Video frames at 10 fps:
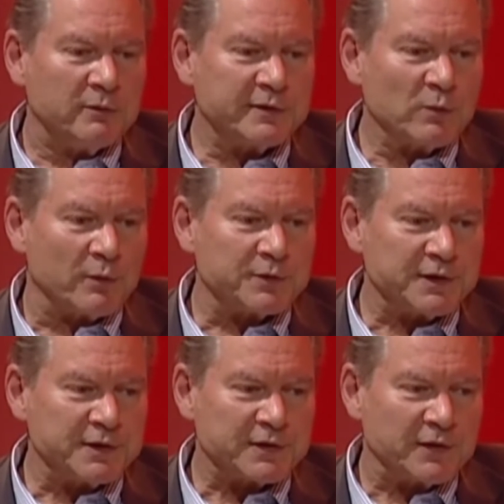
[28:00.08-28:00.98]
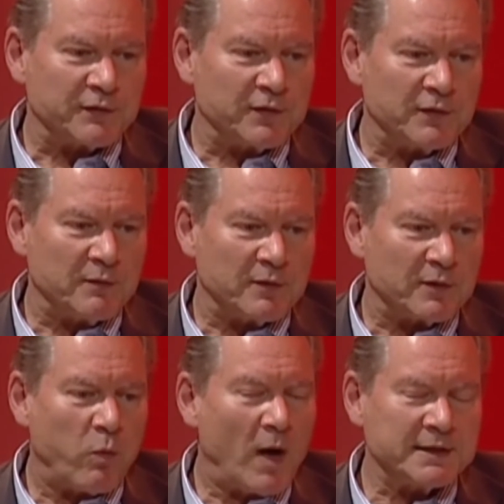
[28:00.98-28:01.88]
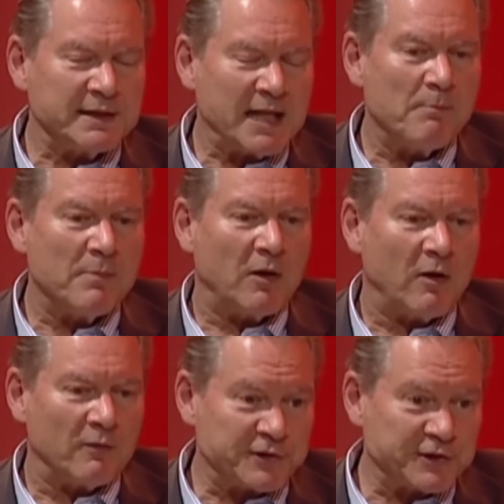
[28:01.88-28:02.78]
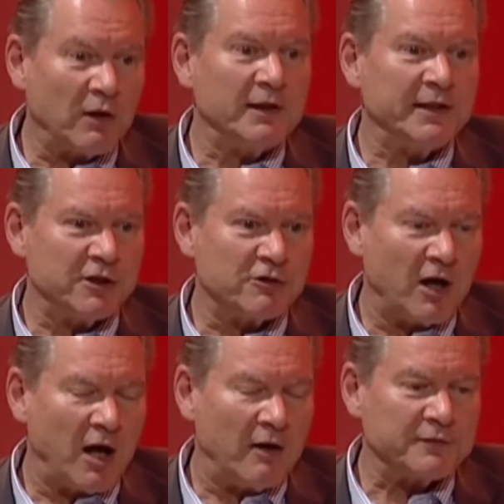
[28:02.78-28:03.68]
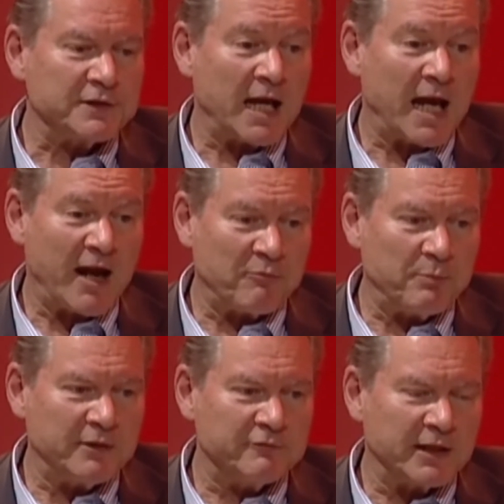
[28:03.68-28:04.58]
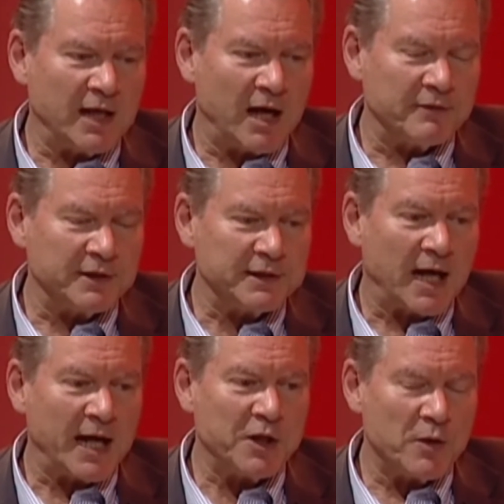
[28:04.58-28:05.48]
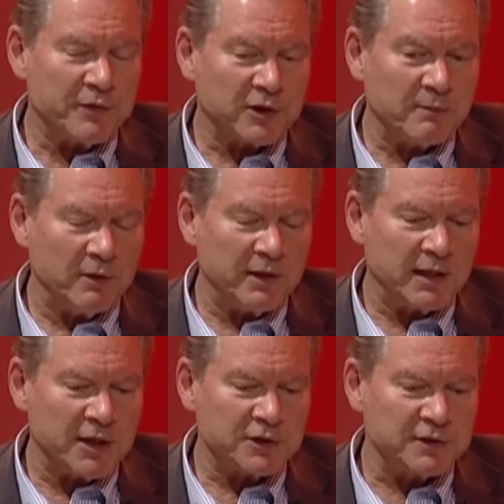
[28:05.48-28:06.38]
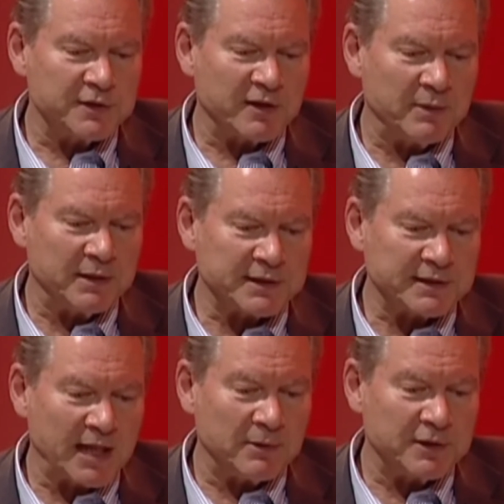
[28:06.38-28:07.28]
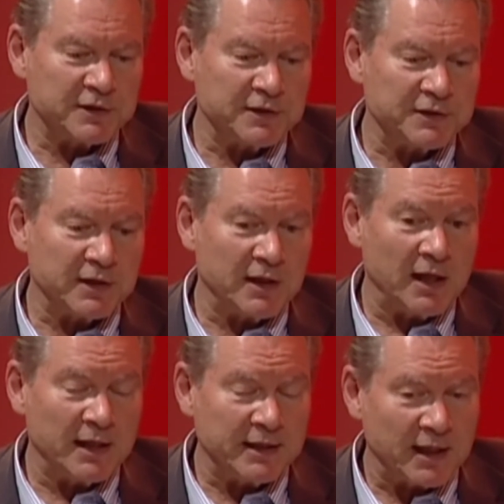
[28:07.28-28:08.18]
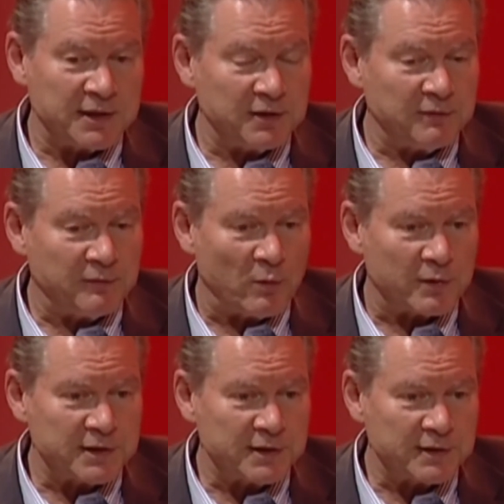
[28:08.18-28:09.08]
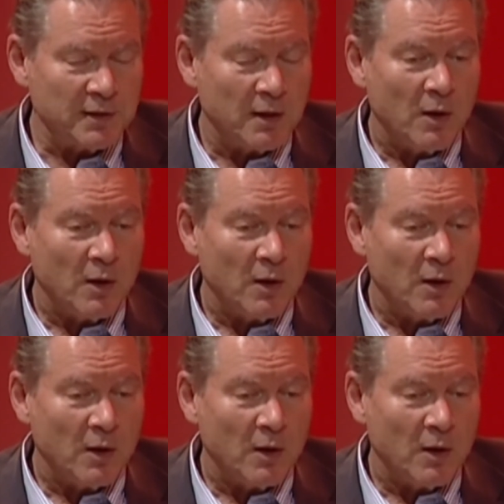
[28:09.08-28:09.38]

own sources that, that, quite a number of solid craft have been recovered. I know that communications have been established since the early 1940s